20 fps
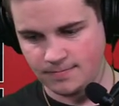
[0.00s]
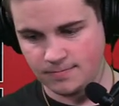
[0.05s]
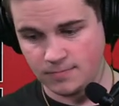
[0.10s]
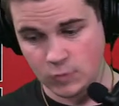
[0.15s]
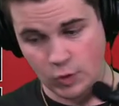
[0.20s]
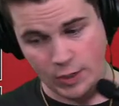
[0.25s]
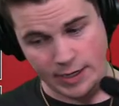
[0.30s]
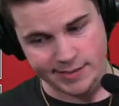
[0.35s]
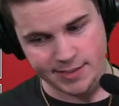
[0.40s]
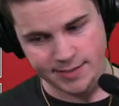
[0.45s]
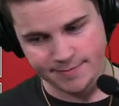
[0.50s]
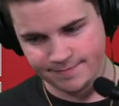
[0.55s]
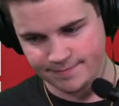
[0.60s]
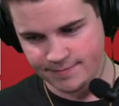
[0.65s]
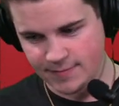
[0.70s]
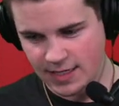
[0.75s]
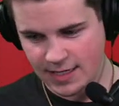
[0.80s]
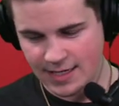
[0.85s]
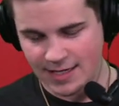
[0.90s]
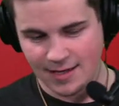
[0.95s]
Correct.
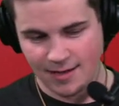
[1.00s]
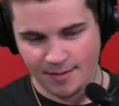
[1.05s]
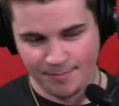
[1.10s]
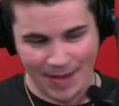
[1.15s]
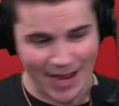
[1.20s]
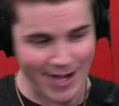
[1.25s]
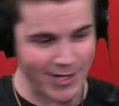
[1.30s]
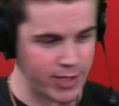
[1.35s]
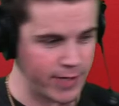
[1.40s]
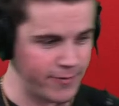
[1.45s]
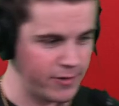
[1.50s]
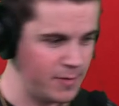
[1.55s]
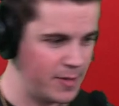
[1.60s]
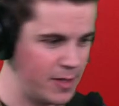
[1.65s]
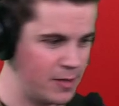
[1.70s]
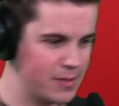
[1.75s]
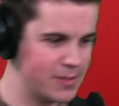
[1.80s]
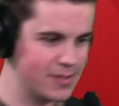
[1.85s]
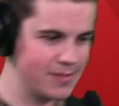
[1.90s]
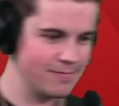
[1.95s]
Bad trade for the
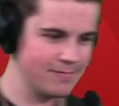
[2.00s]
Bills.